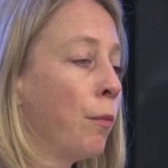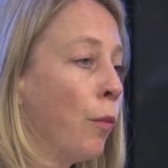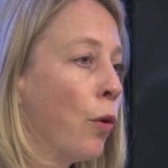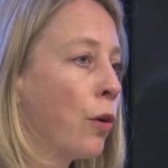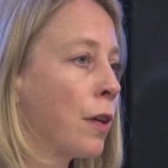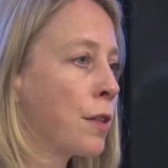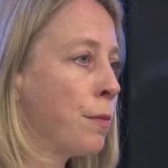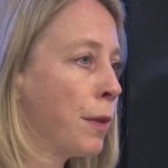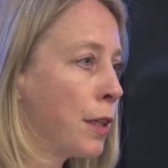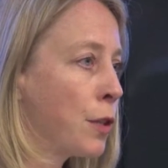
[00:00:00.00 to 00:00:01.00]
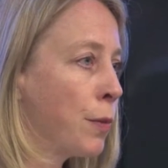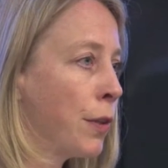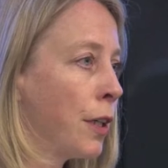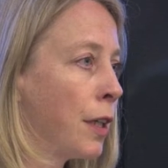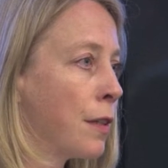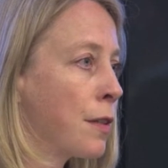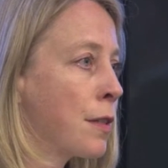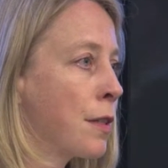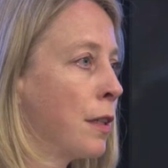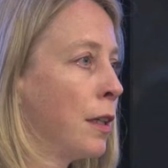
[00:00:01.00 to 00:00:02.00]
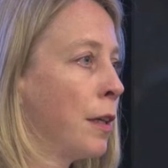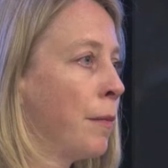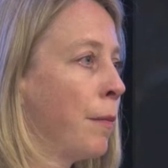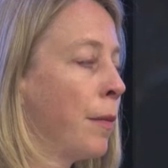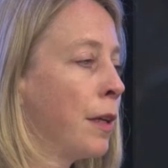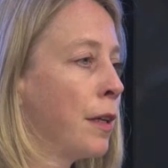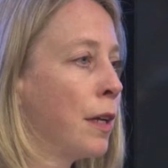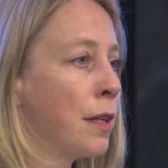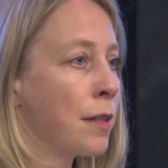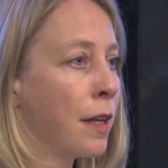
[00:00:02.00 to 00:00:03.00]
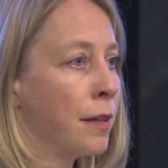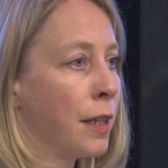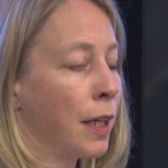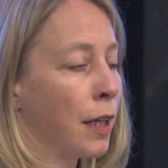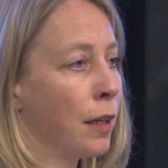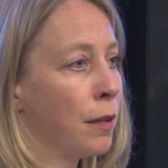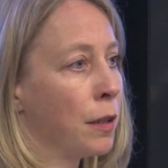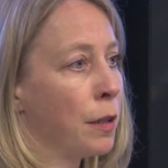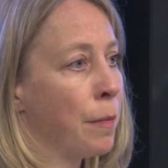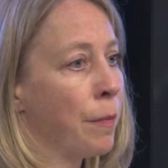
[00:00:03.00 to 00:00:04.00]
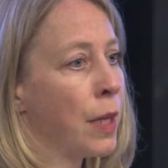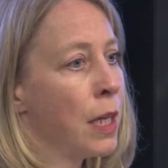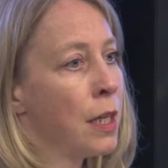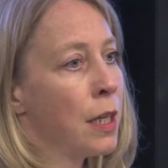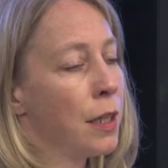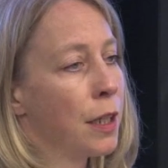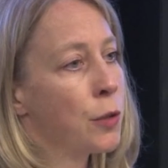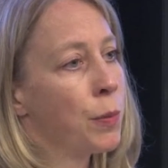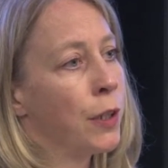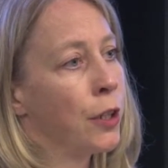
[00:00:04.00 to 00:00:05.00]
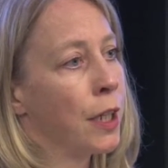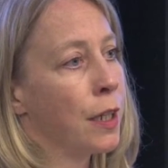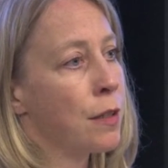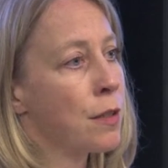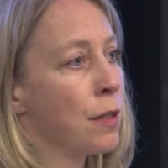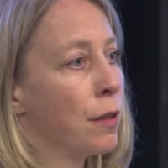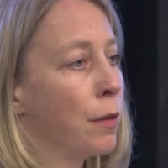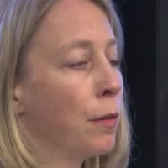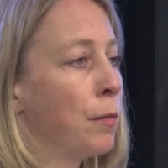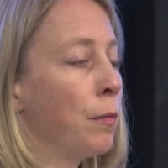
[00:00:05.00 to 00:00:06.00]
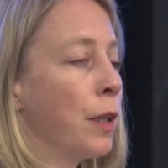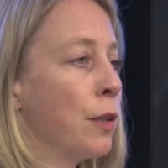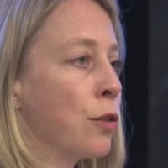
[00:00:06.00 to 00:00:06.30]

more customer experience, is adding an experience in